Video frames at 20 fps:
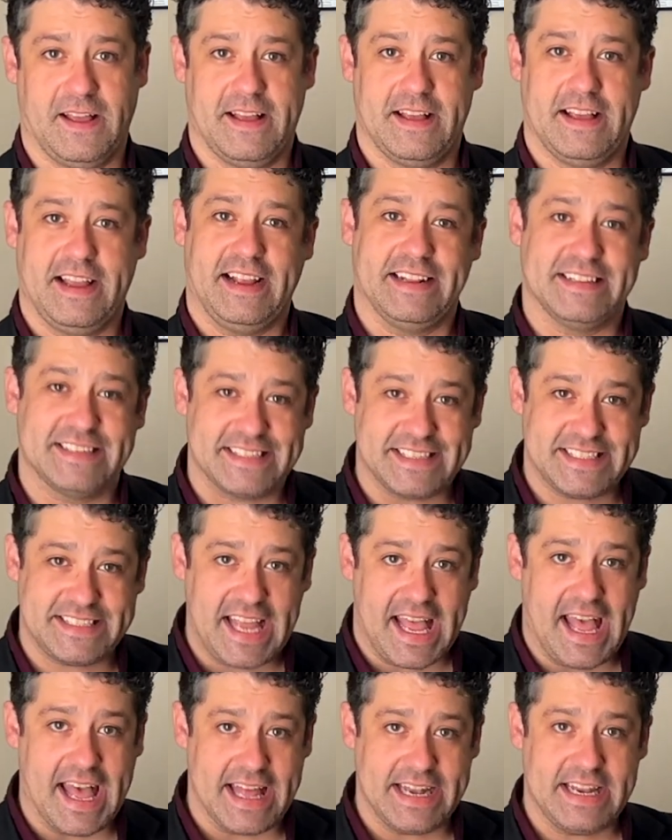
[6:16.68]

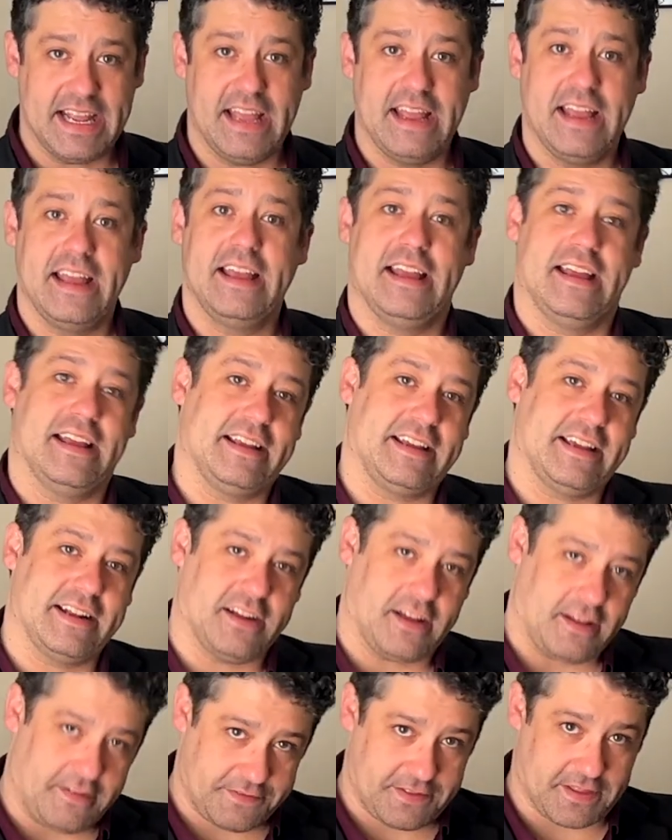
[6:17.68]
Instead, get
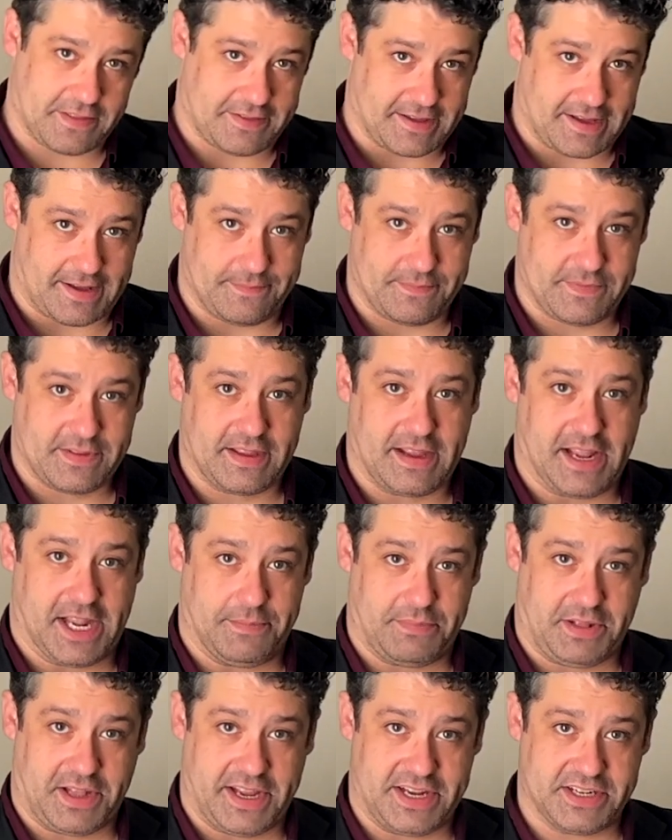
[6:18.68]
off the thumb
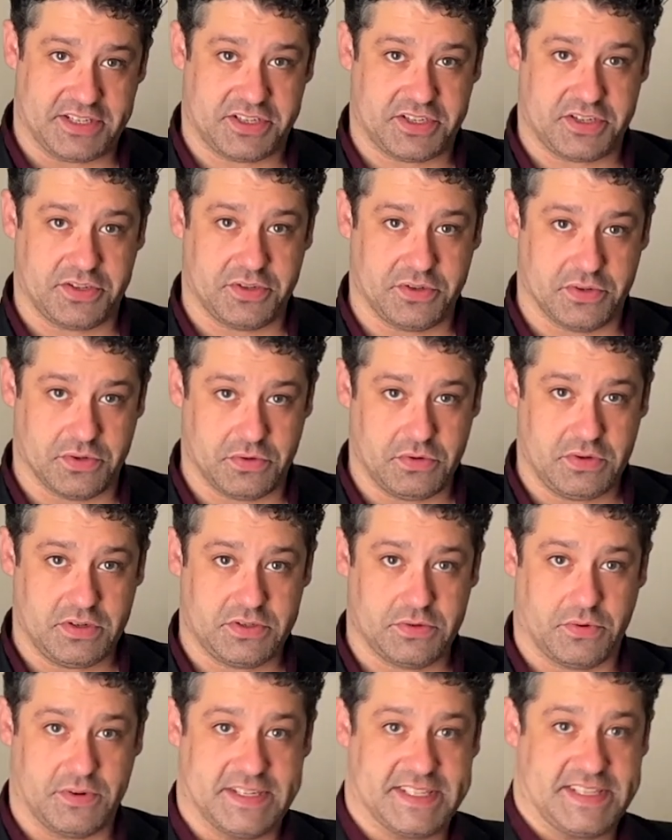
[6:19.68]
and play 2
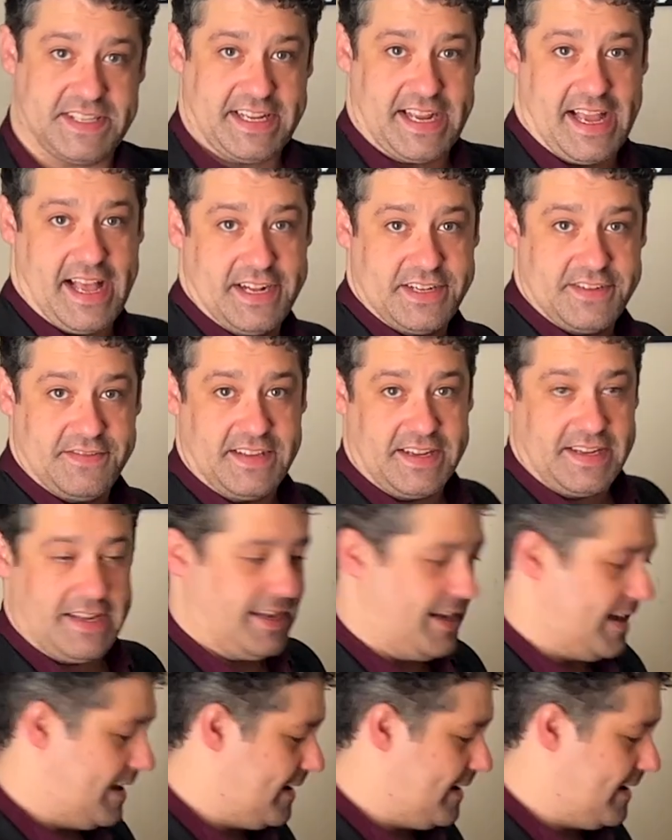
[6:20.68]
towards the edge of the key.